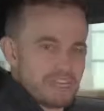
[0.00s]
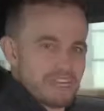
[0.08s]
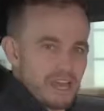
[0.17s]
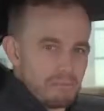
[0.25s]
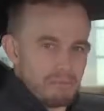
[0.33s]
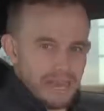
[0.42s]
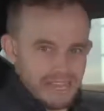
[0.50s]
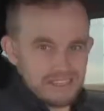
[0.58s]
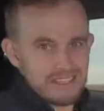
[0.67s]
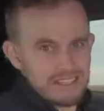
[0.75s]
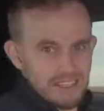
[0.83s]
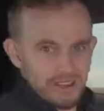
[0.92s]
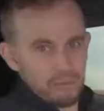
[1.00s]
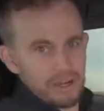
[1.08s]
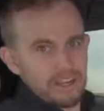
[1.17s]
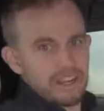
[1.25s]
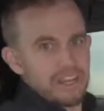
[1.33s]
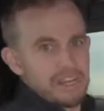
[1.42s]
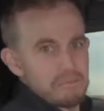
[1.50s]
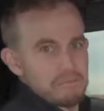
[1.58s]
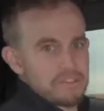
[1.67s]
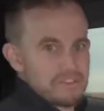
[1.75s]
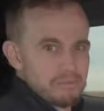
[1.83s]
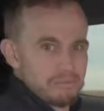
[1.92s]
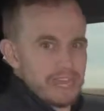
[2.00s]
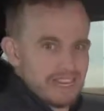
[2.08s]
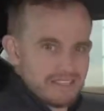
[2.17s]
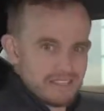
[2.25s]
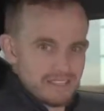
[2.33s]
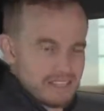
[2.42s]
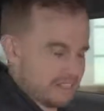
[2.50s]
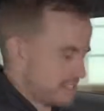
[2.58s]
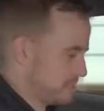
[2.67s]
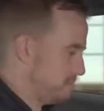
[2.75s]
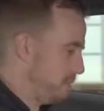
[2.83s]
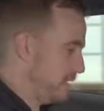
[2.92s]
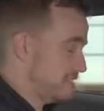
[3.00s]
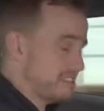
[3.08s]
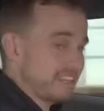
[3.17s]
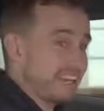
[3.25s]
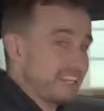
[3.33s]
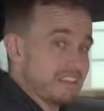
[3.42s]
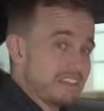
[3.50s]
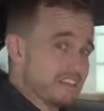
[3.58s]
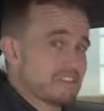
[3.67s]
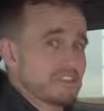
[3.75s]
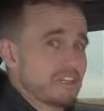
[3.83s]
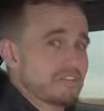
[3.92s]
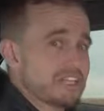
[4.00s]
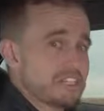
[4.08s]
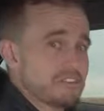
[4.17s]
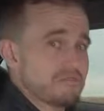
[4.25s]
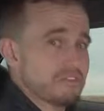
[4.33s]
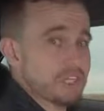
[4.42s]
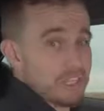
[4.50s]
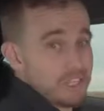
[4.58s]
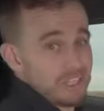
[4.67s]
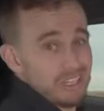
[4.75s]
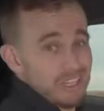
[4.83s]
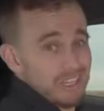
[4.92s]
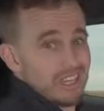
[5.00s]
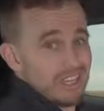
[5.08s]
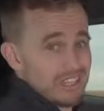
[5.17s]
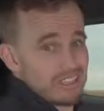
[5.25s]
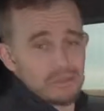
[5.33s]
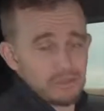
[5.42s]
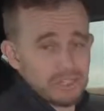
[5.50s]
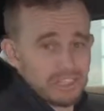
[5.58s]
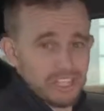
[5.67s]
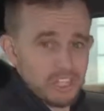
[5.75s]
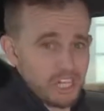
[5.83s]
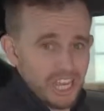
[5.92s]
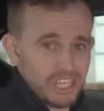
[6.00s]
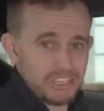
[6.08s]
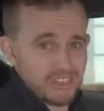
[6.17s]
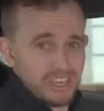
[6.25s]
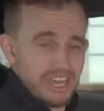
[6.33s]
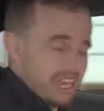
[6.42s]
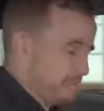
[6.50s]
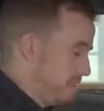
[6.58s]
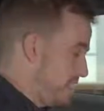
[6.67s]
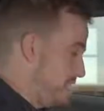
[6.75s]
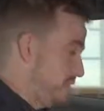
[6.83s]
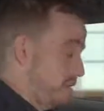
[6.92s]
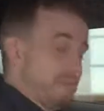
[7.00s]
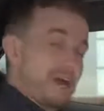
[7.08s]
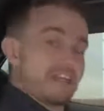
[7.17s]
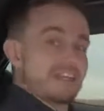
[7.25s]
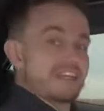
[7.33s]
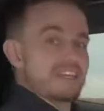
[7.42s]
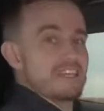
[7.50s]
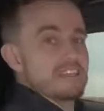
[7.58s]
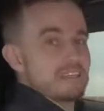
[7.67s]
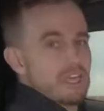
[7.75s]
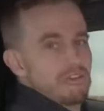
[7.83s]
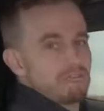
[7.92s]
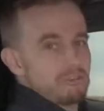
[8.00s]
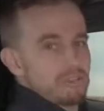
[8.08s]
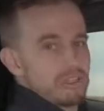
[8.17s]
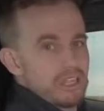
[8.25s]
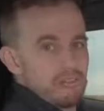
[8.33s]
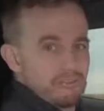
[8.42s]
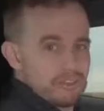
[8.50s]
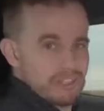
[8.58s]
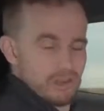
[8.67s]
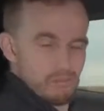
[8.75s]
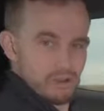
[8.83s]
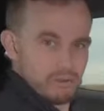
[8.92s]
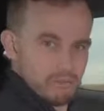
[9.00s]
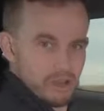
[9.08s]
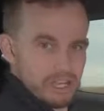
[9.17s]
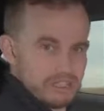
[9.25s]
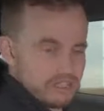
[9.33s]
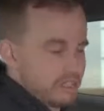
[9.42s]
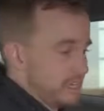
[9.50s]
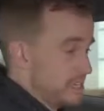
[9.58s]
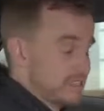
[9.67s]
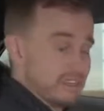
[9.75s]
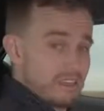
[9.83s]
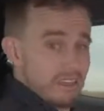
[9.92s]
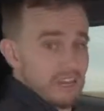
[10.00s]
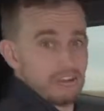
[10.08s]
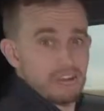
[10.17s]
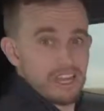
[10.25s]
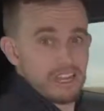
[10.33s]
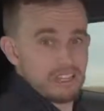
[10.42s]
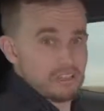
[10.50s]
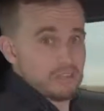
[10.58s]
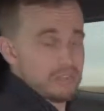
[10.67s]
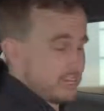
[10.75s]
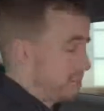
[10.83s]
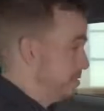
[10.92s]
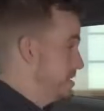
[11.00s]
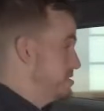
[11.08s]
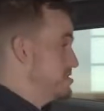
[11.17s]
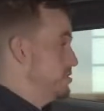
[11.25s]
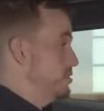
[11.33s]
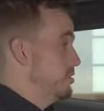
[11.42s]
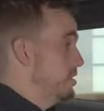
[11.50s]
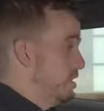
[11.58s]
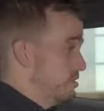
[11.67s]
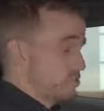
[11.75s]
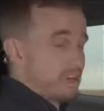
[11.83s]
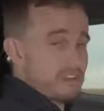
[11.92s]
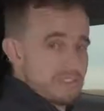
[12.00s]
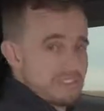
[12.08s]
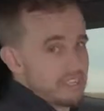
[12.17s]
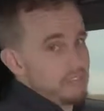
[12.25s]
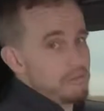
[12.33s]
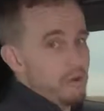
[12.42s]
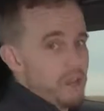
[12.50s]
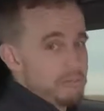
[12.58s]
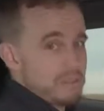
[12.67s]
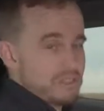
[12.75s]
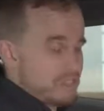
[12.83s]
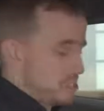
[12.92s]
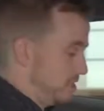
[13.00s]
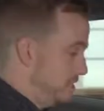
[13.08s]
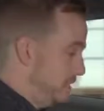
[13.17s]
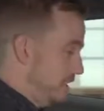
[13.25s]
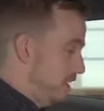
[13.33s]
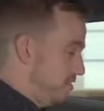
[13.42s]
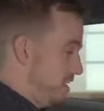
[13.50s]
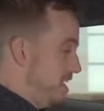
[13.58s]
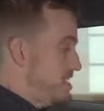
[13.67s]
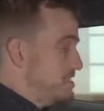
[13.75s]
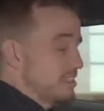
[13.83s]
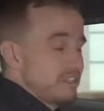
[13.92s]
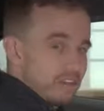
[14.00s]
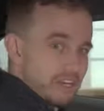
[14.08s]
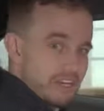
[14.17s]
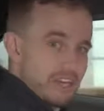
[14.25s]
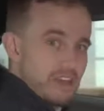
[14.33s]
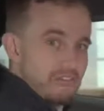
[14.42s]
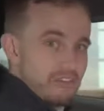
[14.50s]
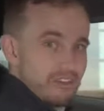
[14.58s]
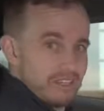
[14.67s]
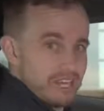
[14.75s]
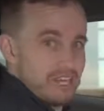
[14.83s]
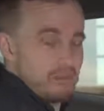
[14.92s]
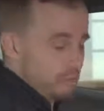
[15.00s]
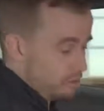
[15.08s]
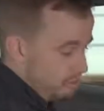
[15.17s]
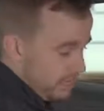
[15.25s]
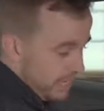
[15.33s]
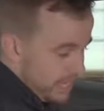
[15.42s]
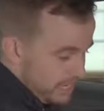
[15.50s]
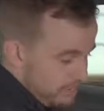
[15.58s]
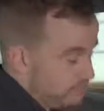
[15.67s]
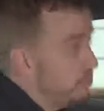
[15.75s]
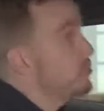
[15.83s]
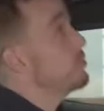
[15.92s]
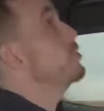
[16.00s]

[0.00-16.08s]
been a pace setter when it comes to back seat space, and in this generation version, it doesn't really change the game either, but it is comfortable enough for someone my size. 182 centimeters tall, driver's seat in my position. I've easily got enough knee room and foot